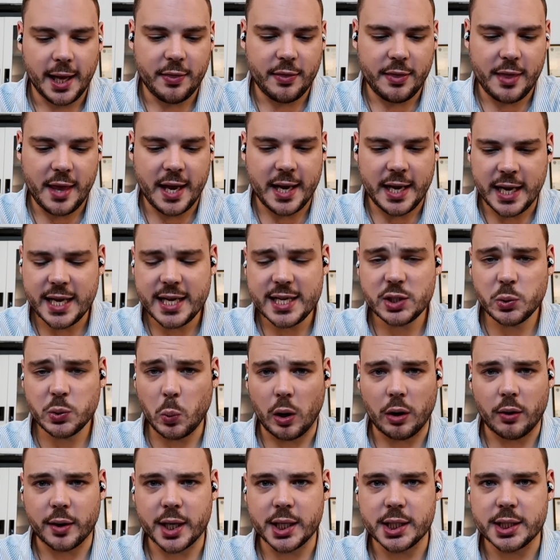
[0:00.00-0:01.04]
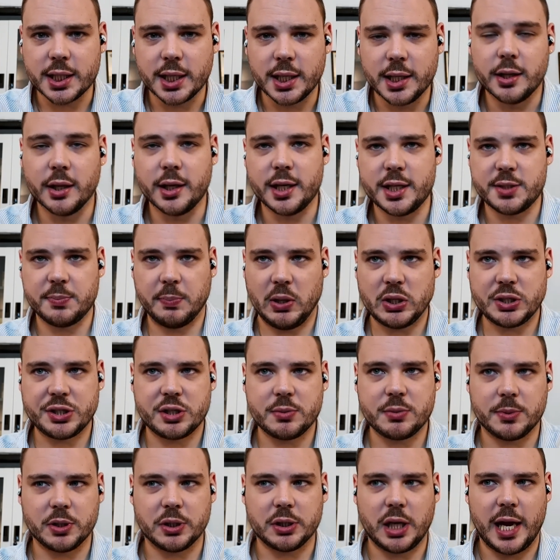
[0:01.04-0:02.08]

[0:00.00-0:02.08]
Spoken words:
And he's worried that it's possible